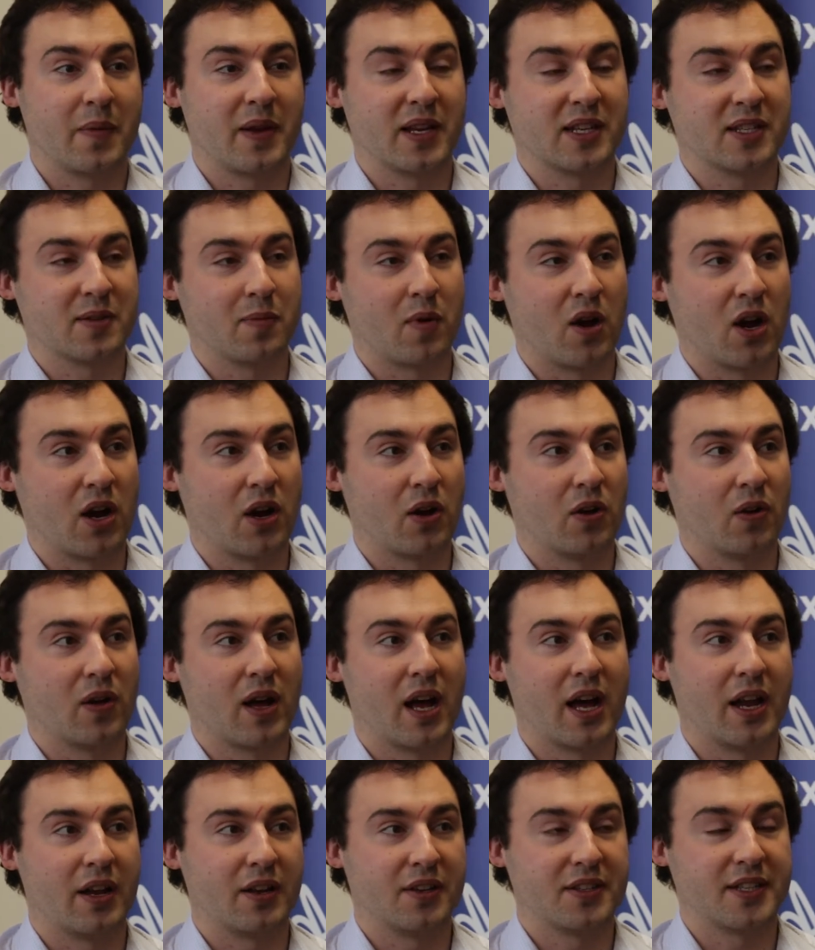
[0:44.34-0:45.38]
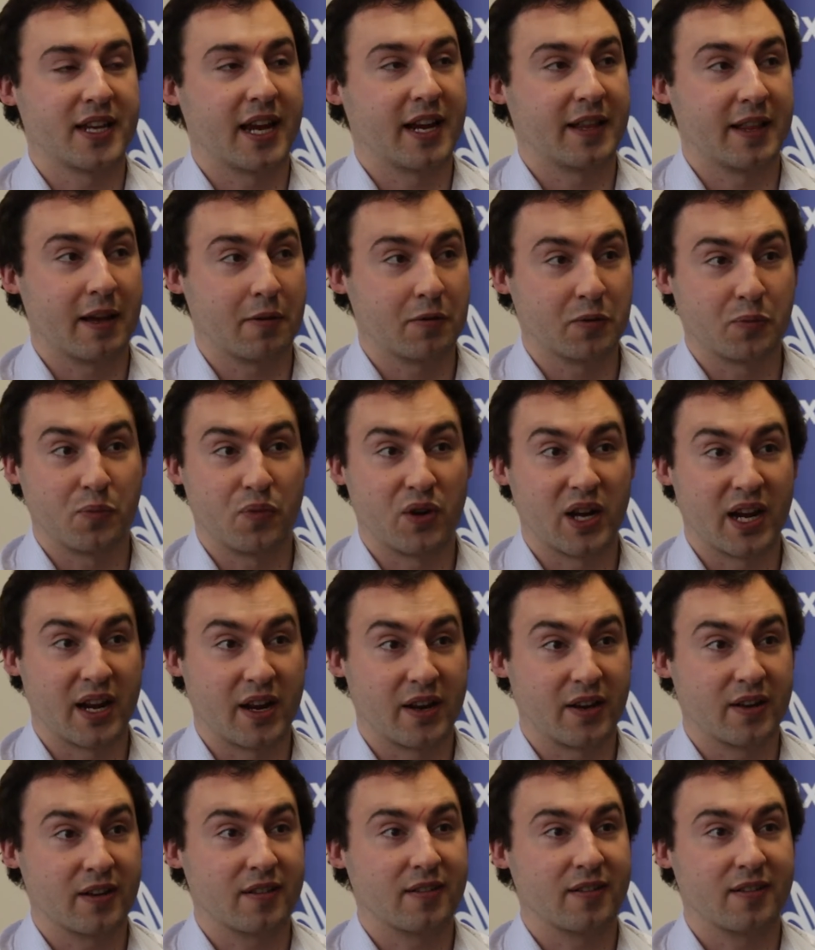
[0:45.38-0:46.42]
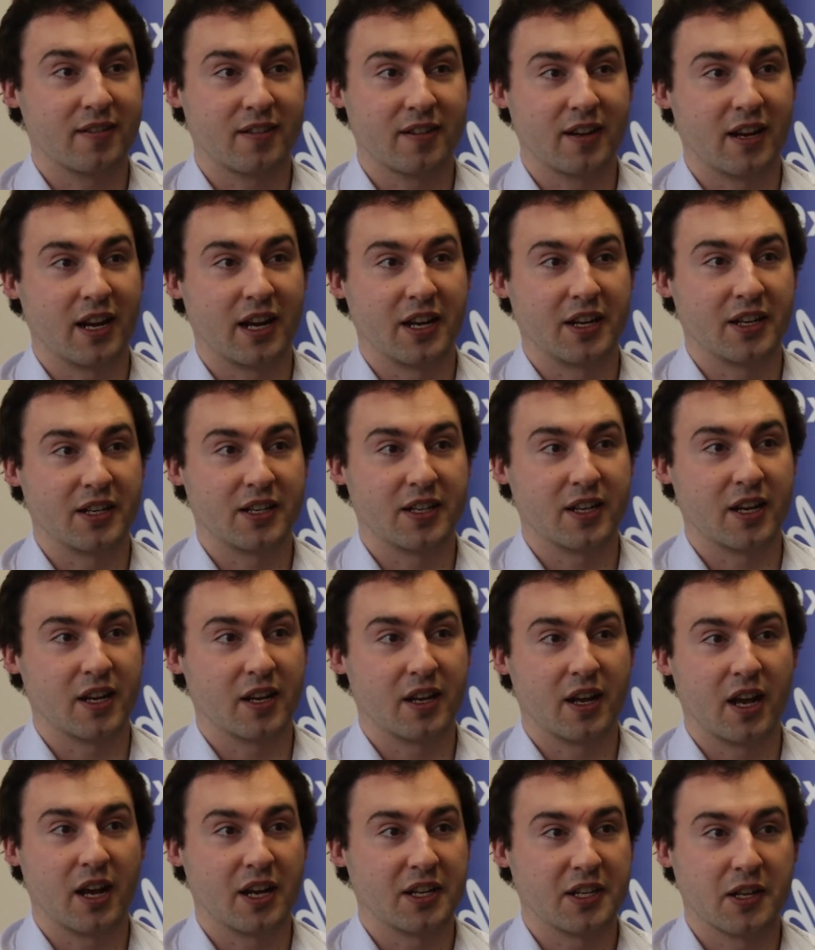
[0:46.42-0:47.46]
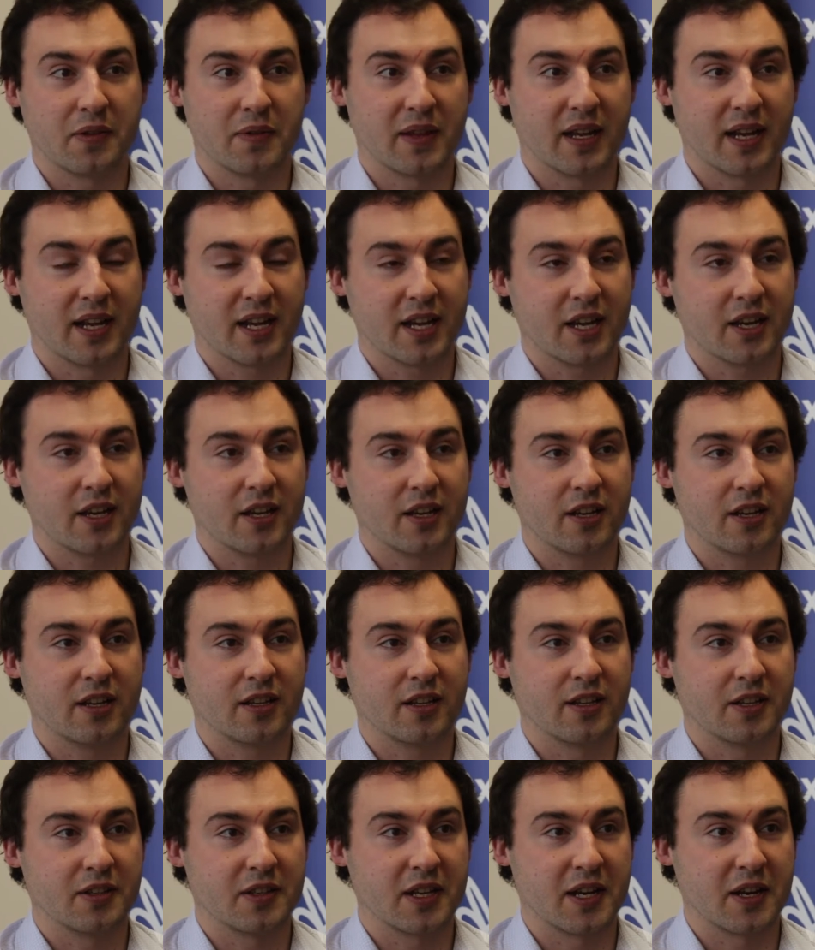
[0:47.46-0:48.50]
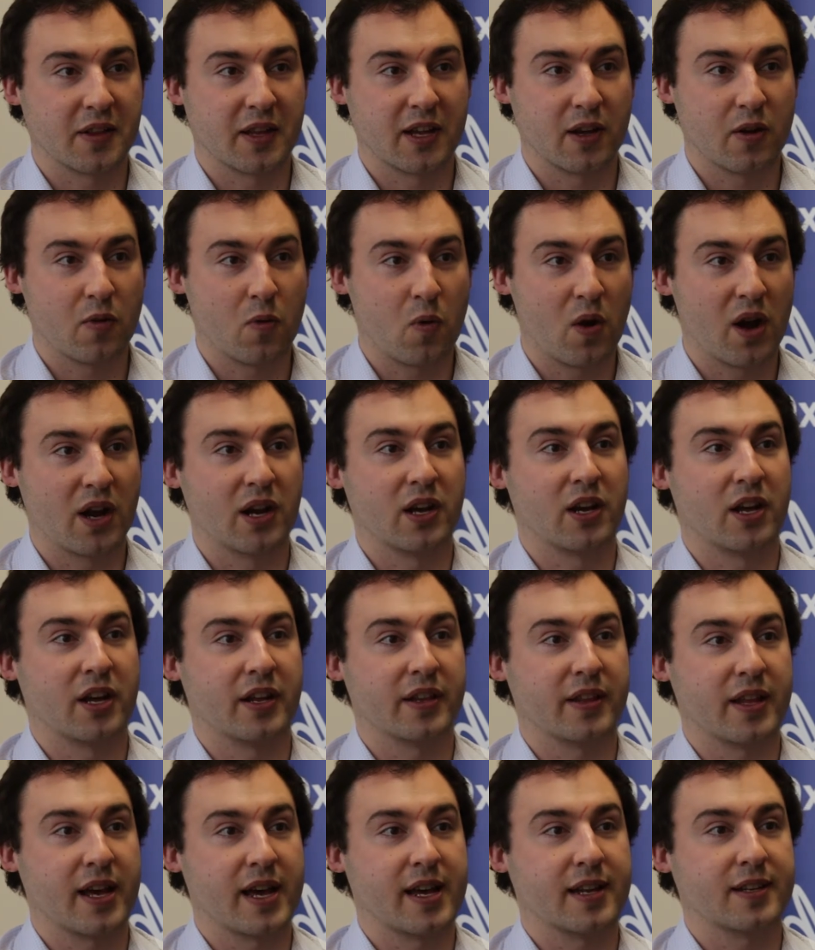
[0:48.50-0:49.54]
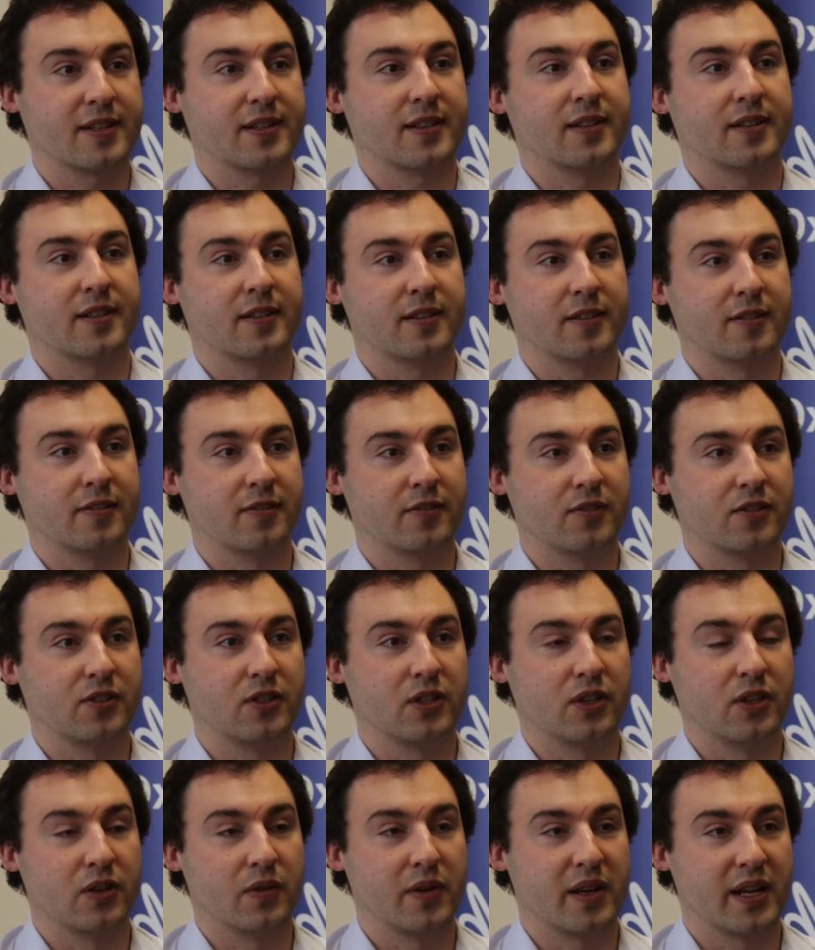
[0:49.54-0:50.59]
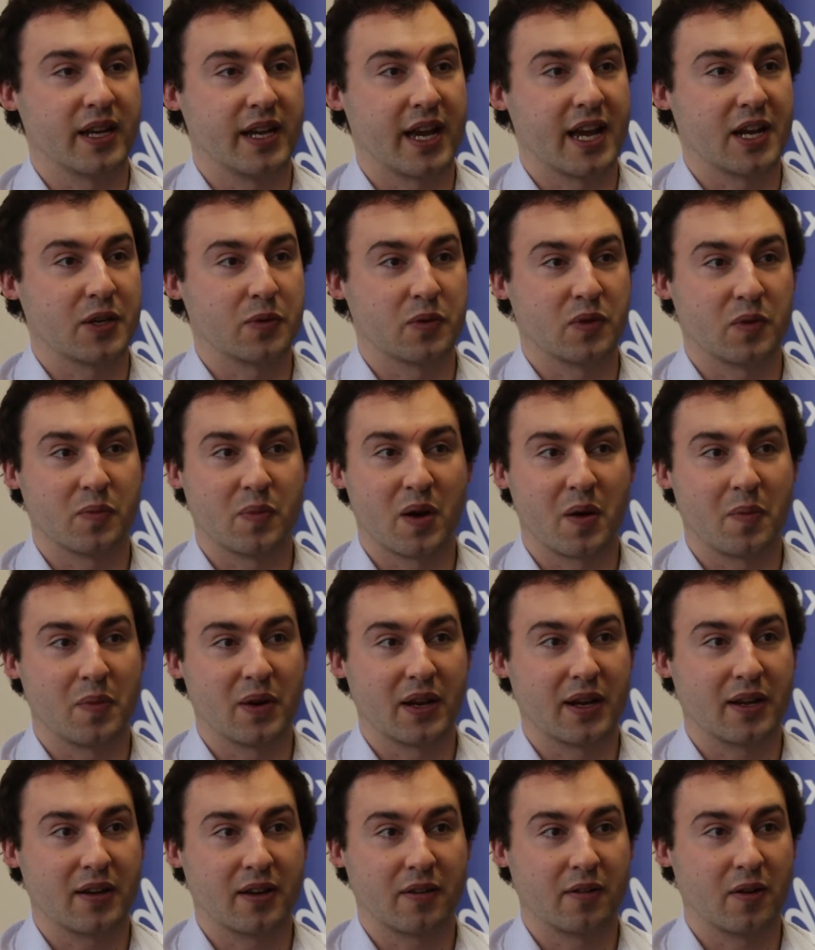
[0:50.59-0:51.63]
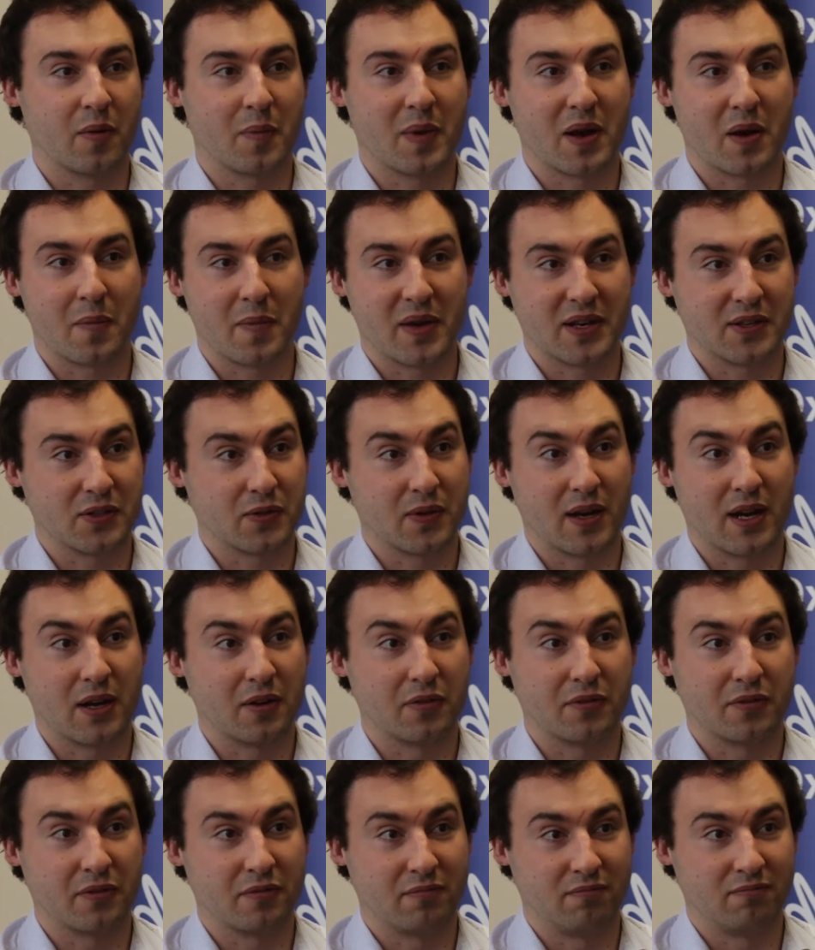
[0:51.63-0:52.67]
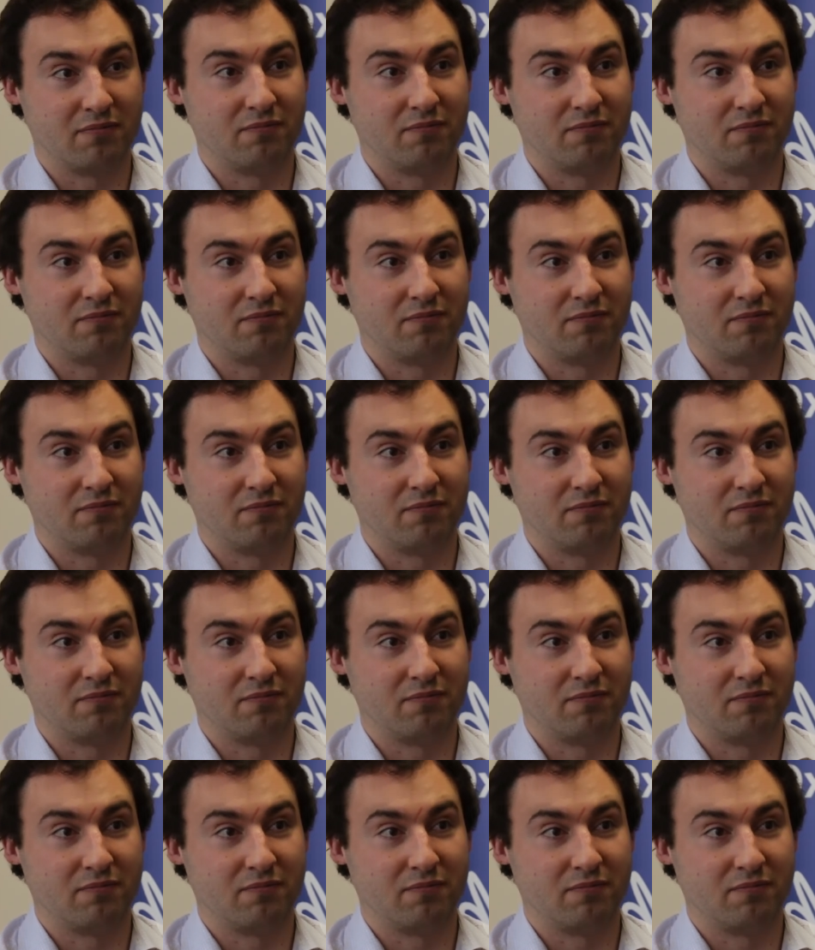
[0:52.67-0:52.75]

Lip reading: smile and saying that was brilliant. And I don't think there's anything quite like that to engage with the public about mental health.